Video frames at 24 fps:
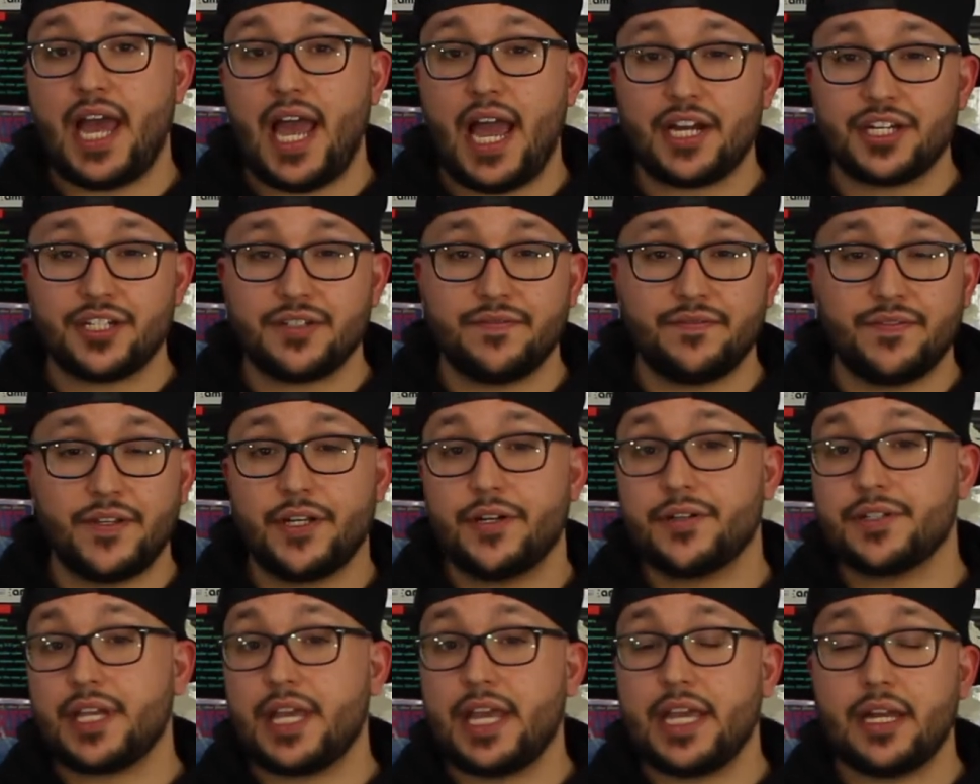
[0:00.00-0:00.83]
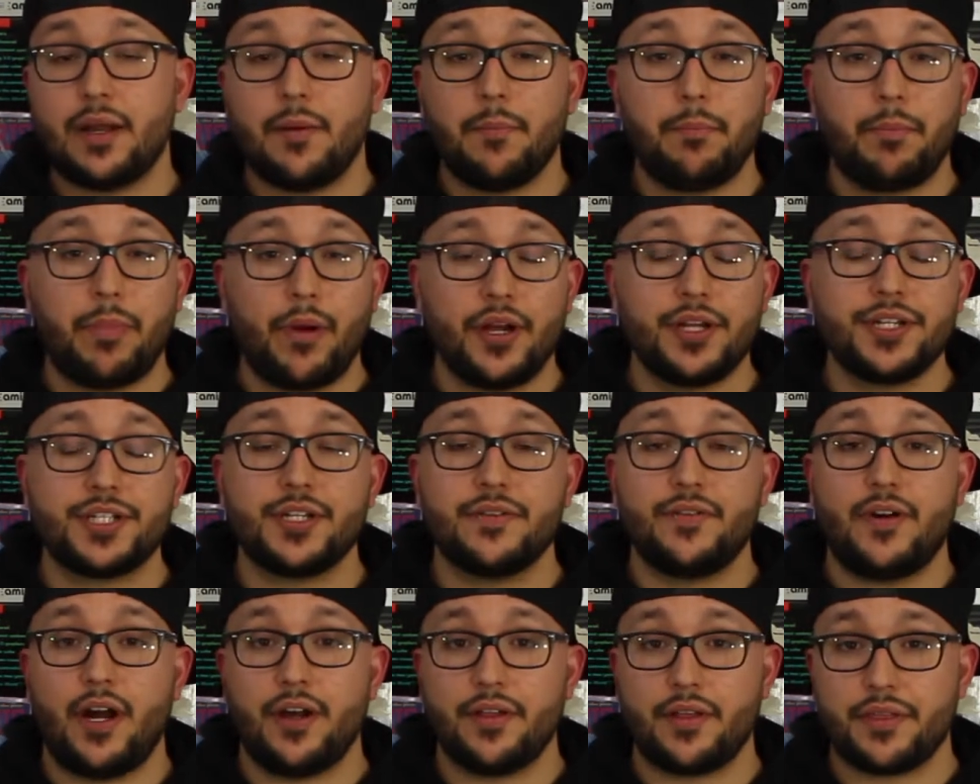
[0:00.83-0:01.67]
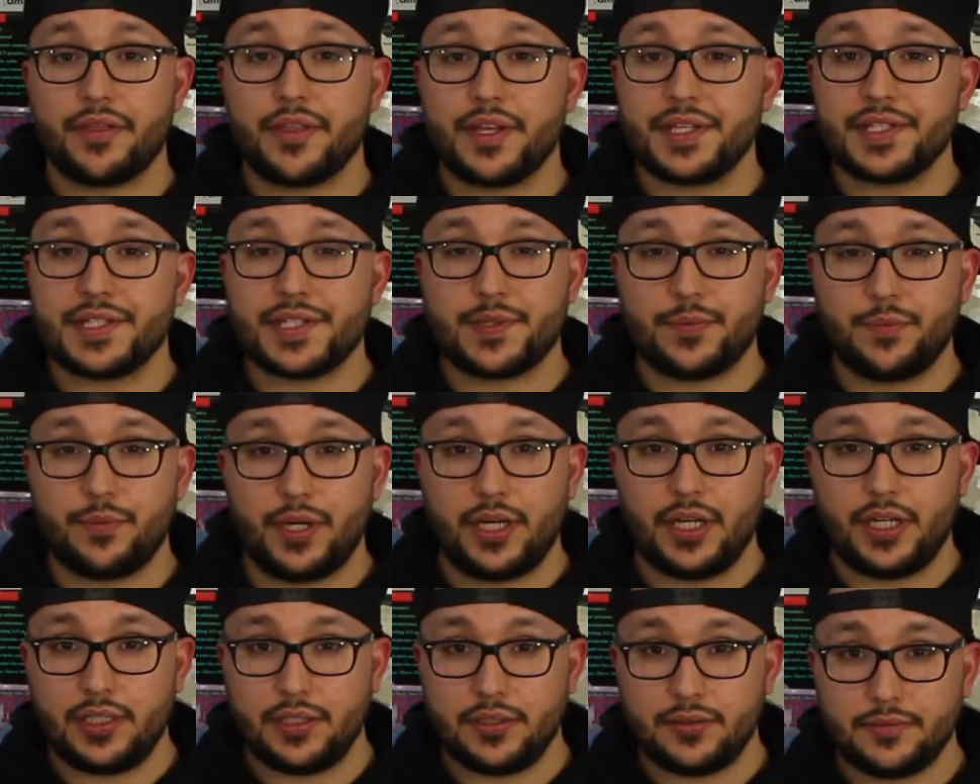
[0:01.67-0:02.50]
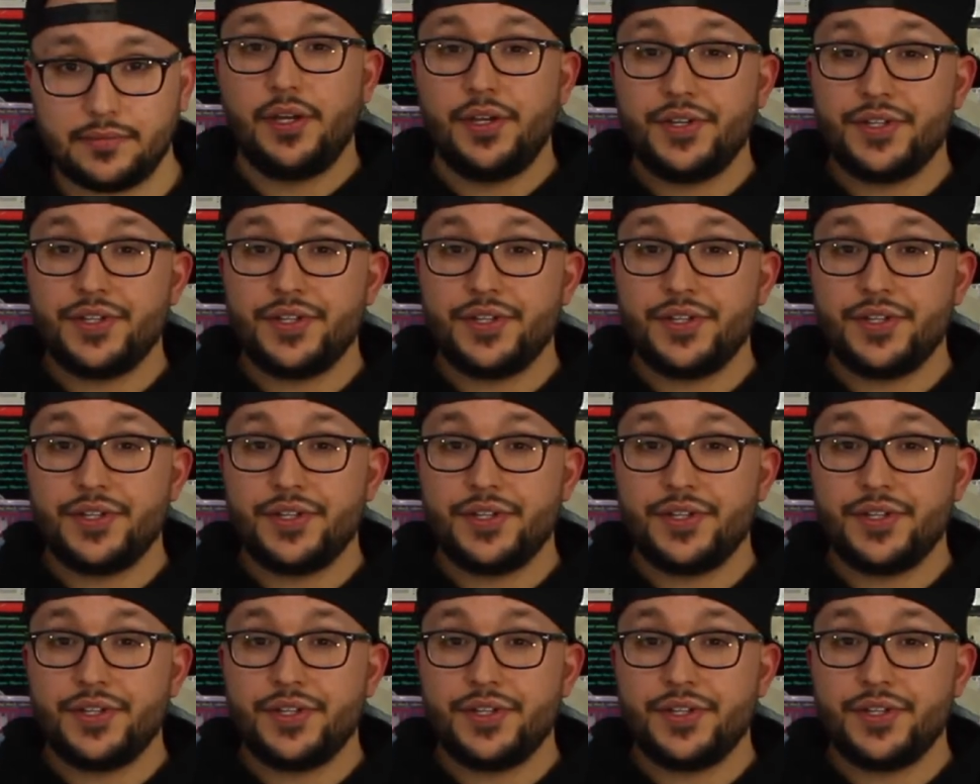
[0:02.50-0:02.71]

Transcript: action figures, and a bunch of other things as well.